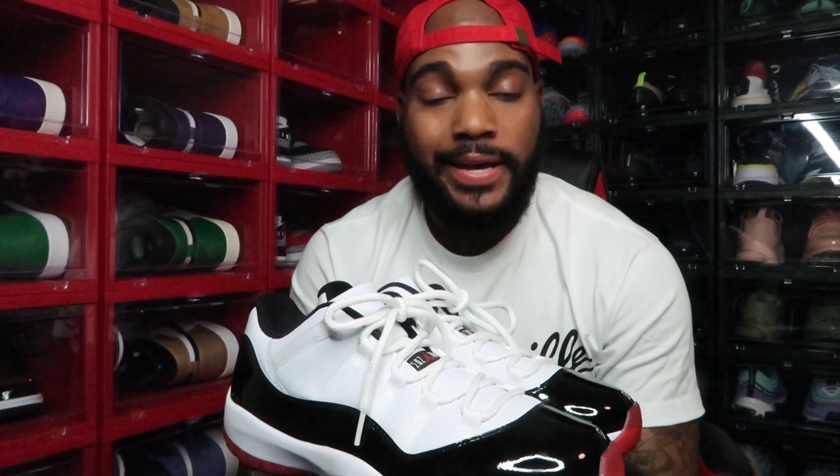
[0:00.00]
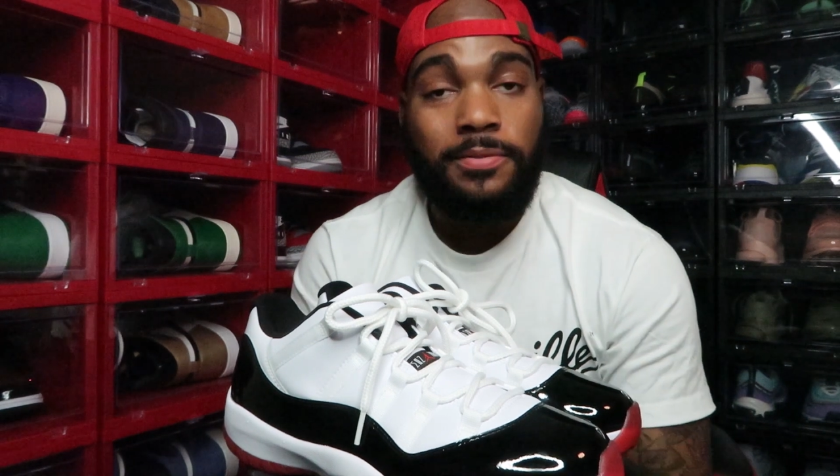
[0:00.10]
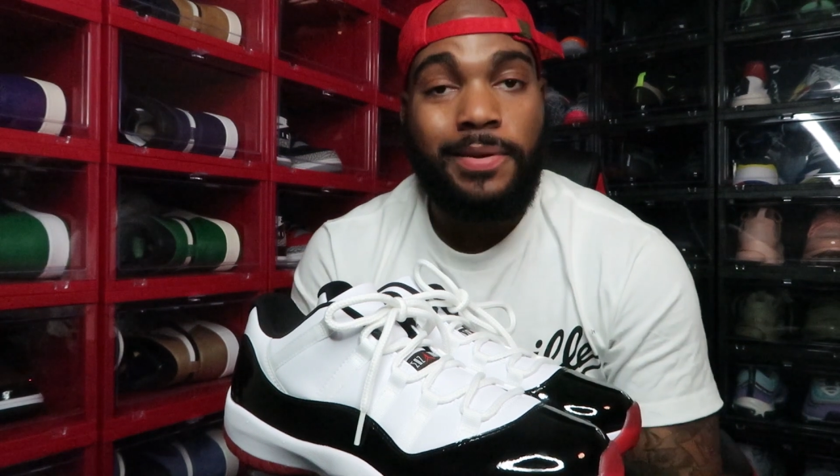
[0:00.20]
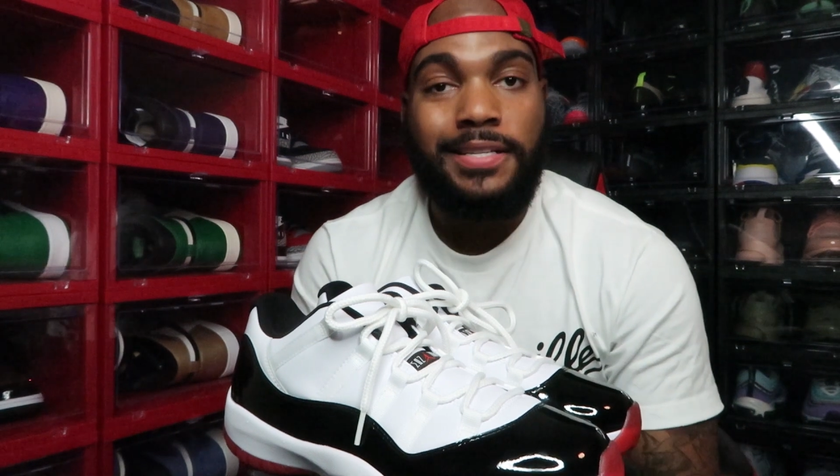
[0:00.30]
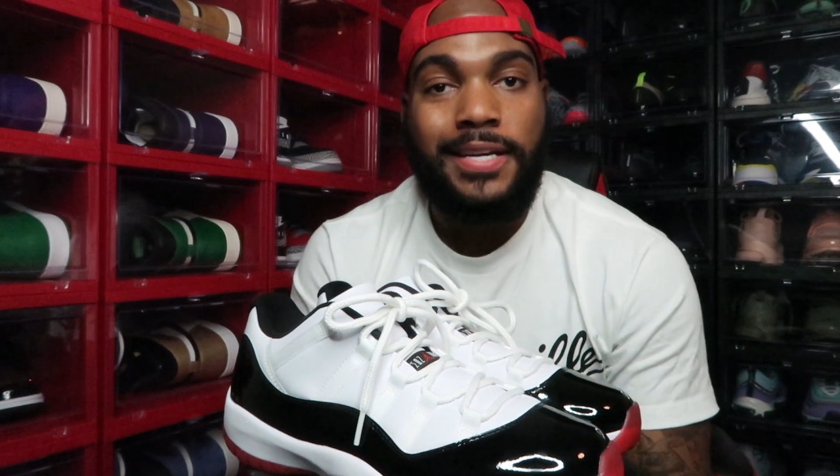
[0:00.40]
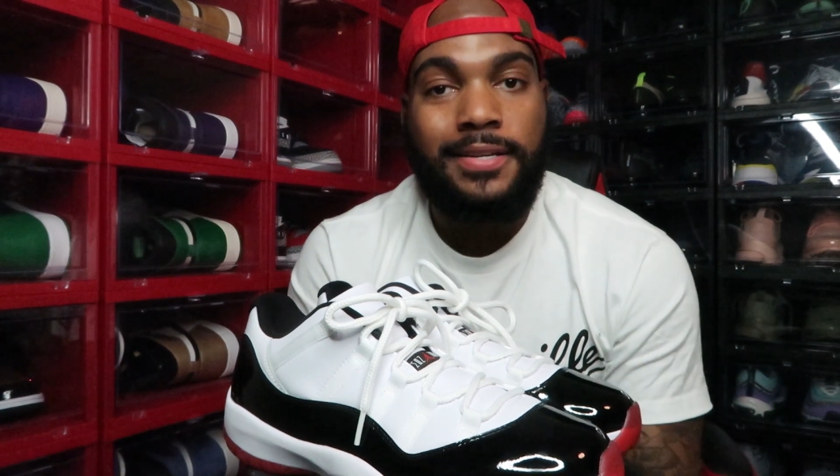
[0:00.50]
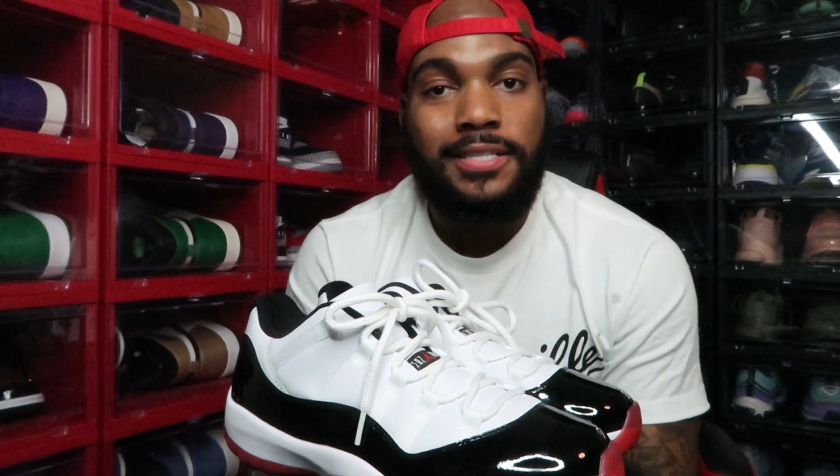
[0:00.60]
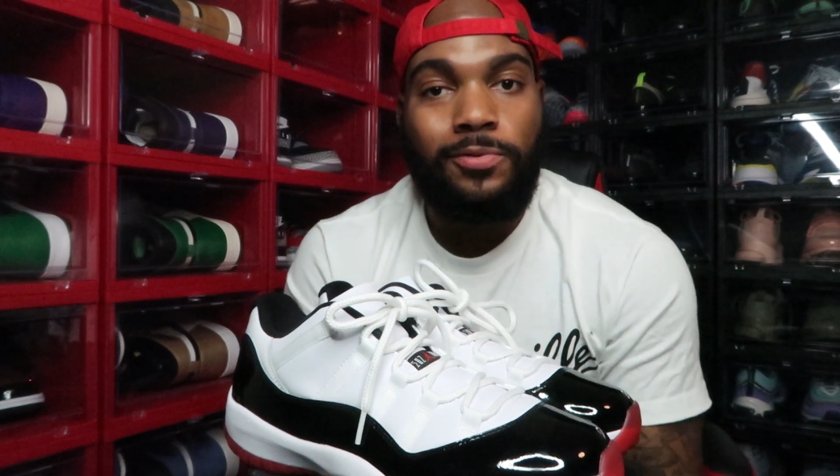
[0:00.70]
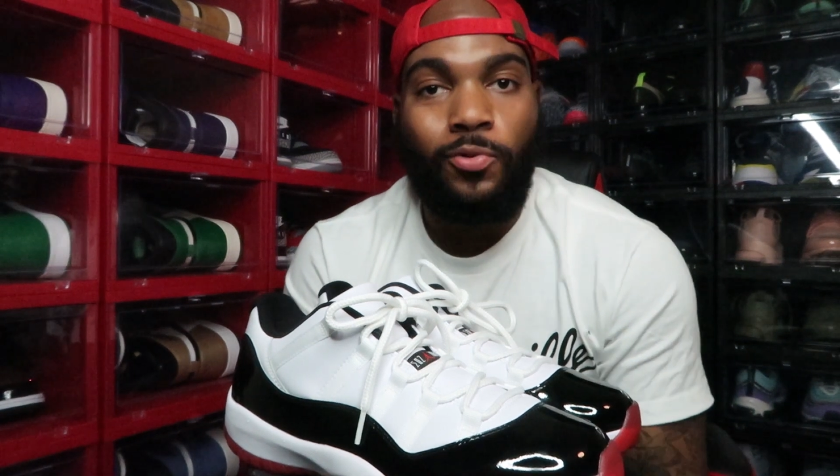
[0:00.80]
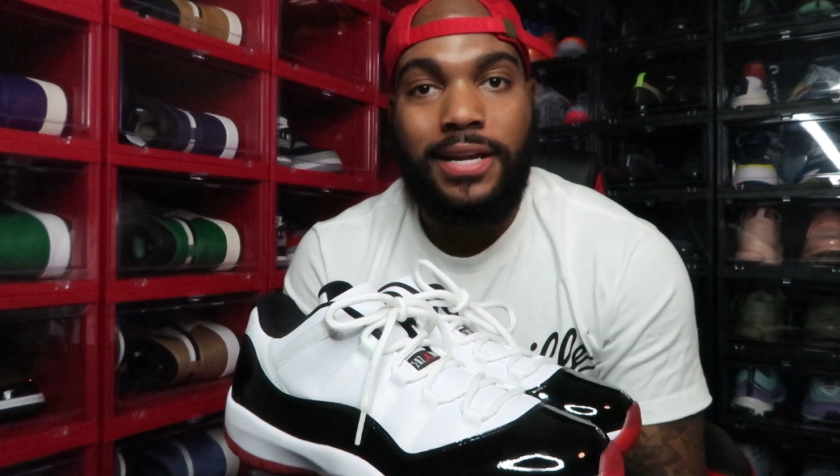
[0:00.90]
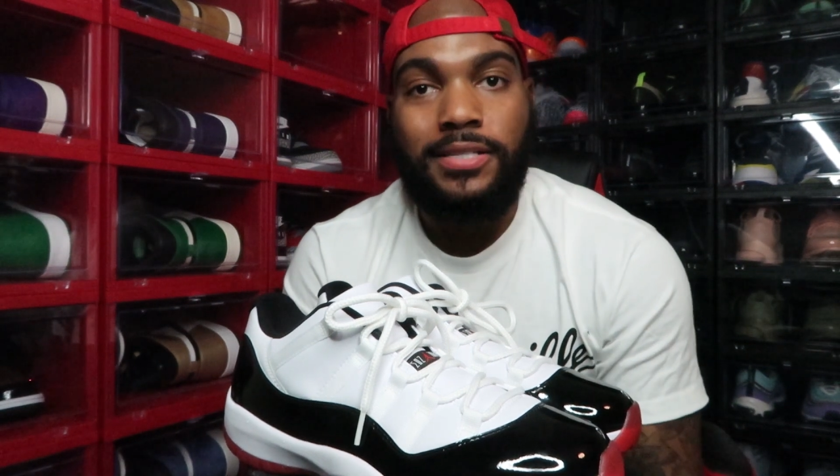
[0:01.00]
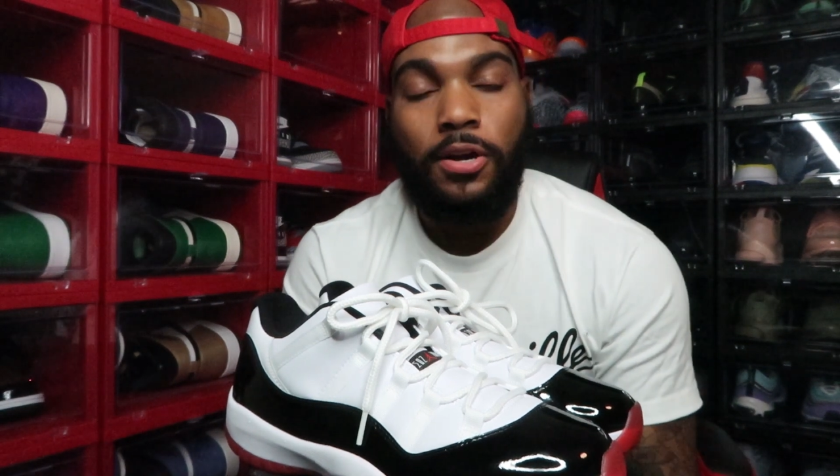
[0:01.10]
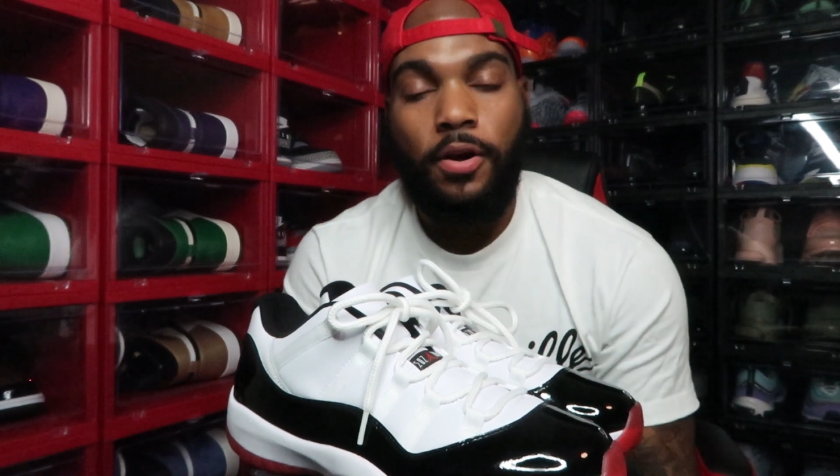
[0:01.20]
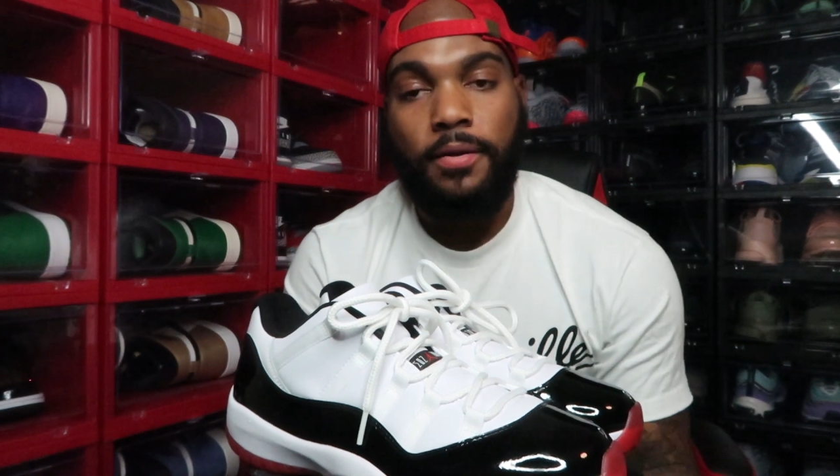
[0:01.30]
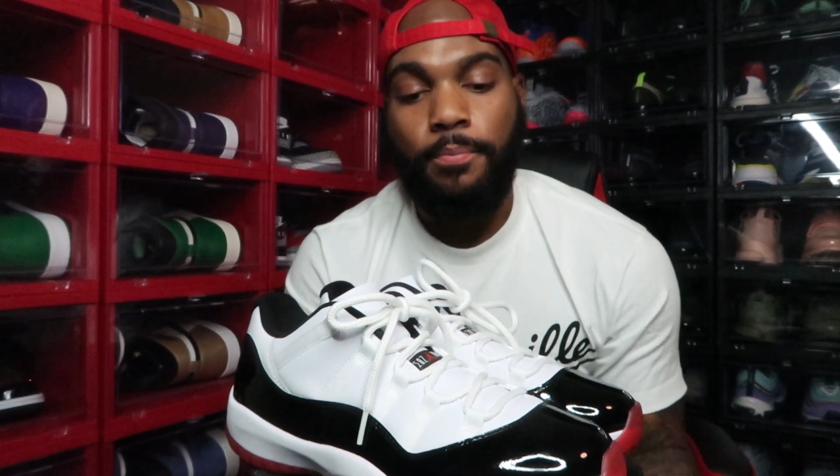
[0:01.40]
expectations when I
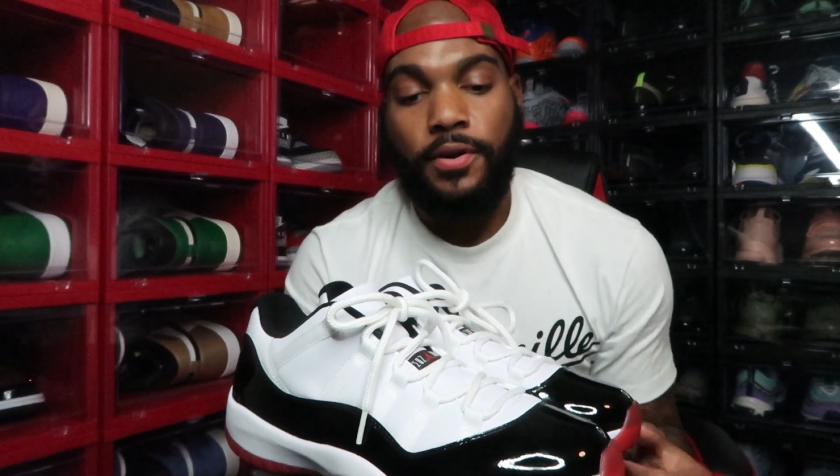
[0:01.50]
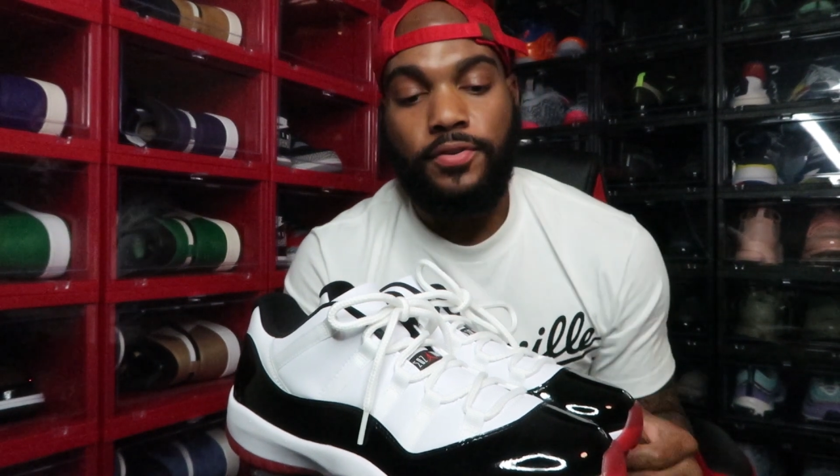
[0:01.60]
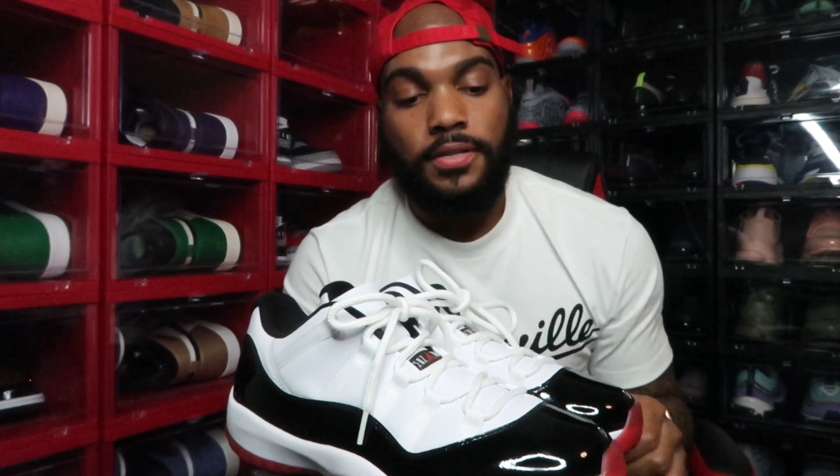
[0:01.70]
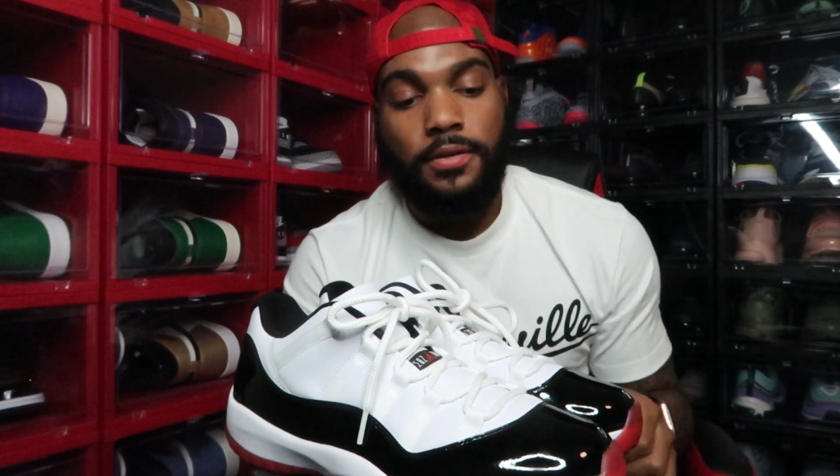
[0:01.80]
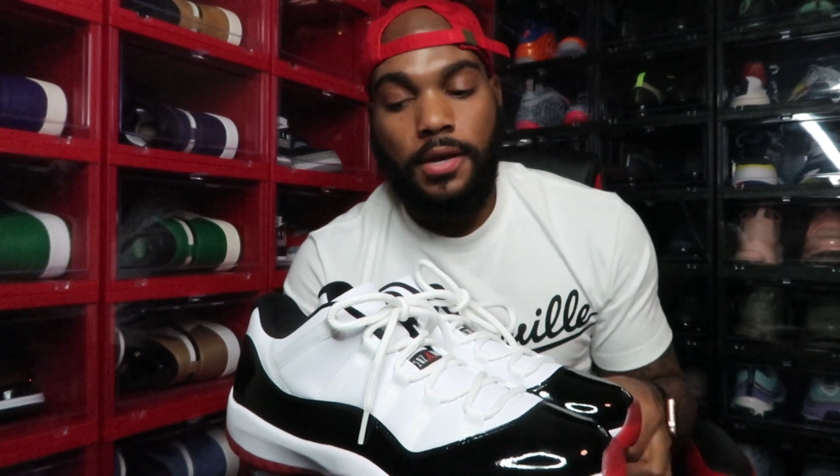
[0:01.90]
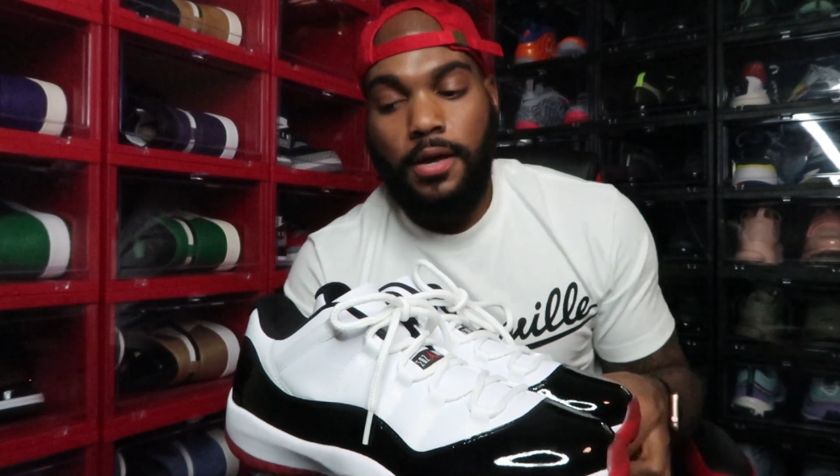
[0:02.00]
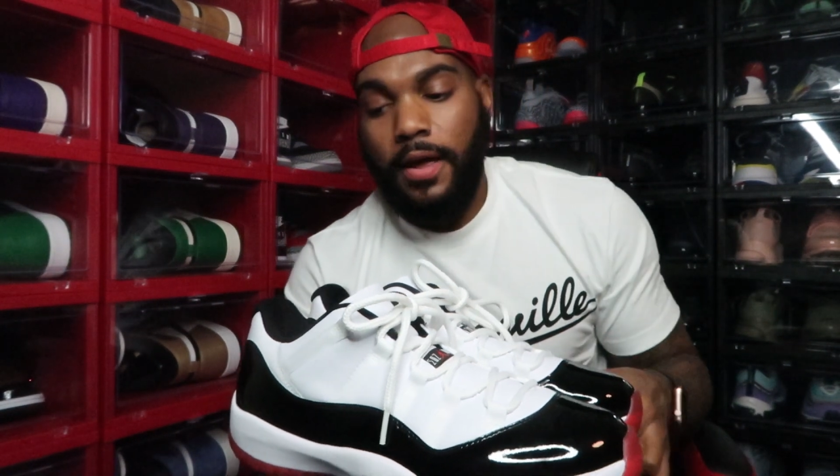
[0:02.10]
saw it in person.